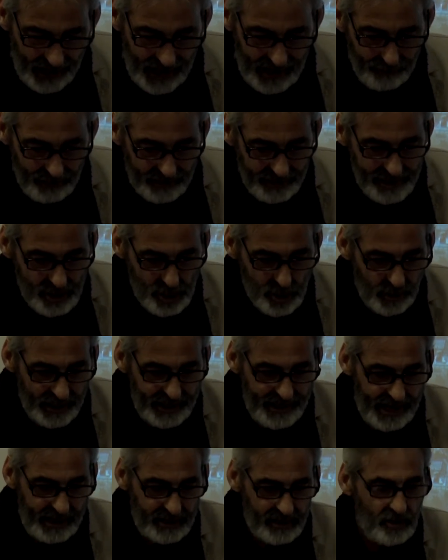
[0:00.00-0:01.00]
up
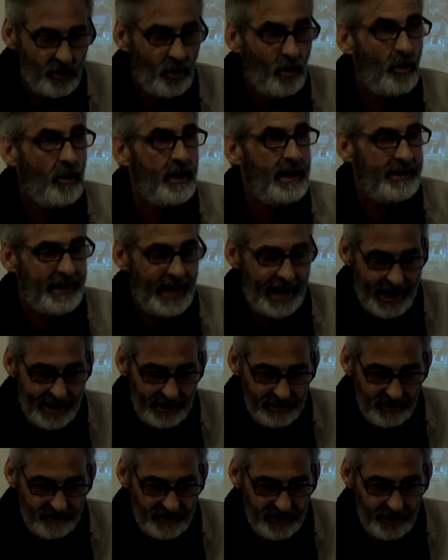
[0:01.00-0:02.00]
literally next door in the
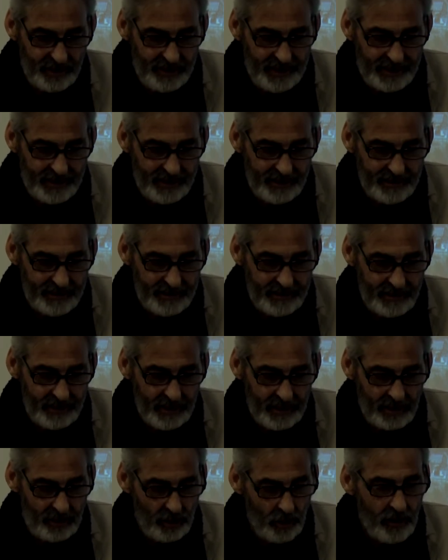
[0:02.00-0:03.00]
house of Sir Nicholas,
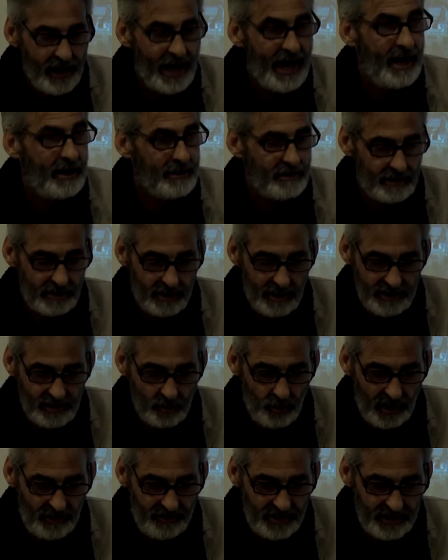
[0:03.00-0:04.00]
York House, as
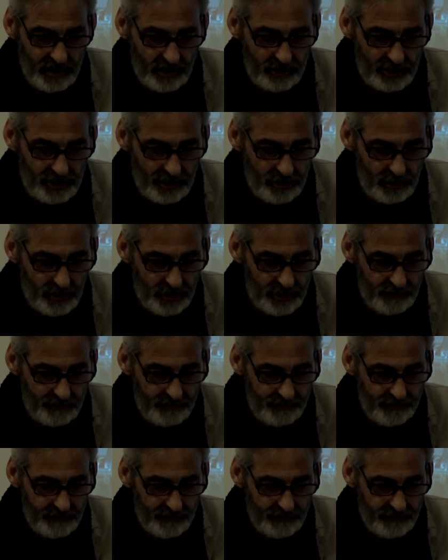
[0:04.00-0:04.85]
one of his own children.